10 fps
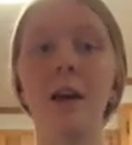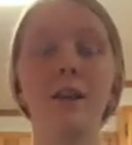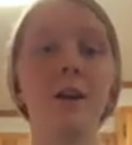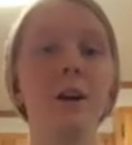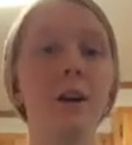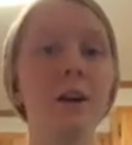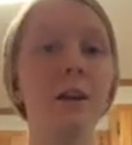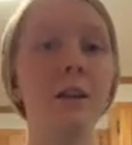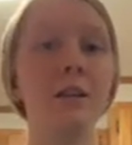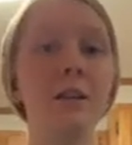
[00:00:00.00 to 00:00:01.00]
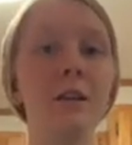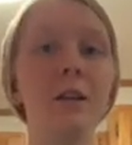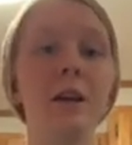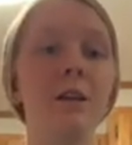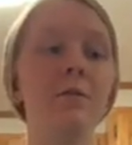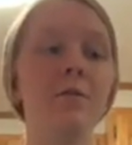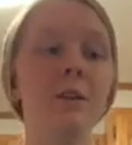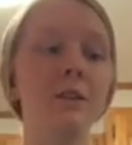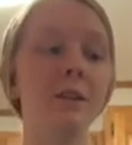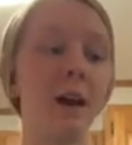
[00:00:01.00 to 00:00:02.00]
They're an easy and fun
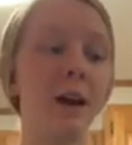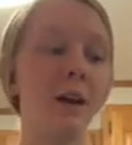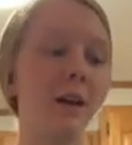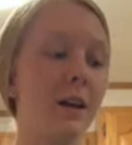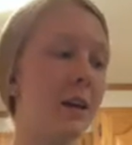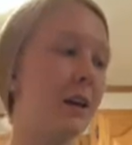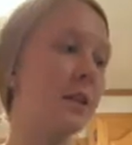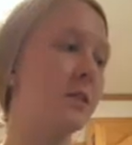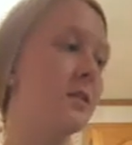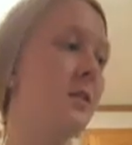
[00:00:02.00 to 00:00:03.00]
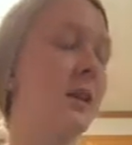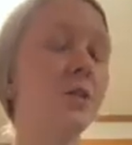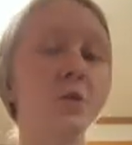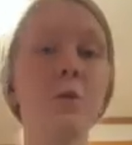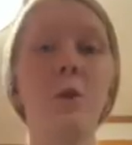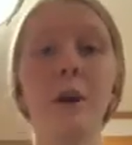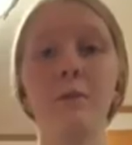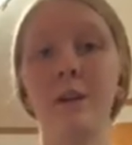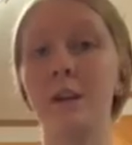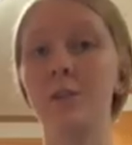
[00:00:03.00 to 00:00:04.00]
snack, and they don't require
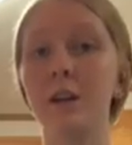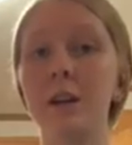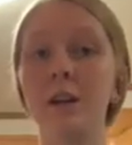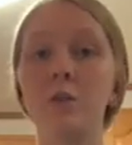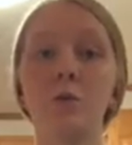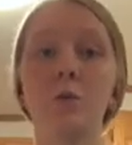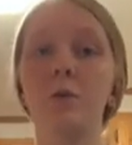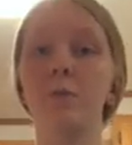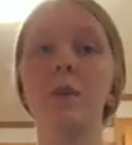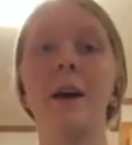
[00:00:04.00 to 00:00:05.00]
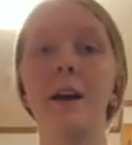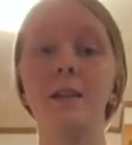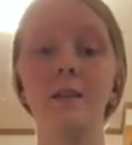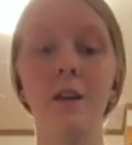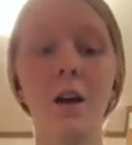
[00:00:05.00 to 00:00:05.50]
many ingredients or supplies.